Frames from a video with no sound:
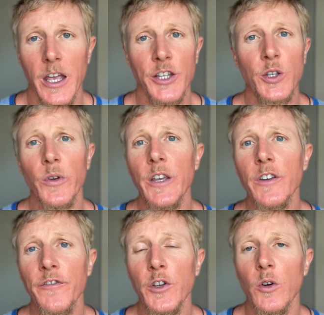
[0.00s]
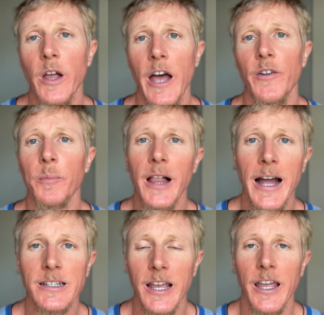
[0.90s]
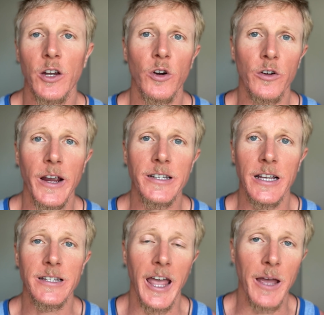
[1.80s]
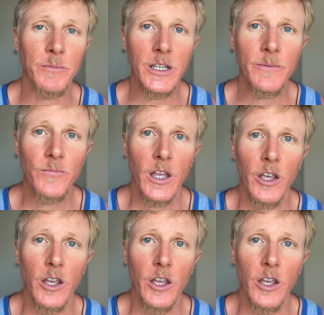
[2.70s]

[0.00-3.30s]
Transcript: So even if you don't have a black tank or a gray tank to empty,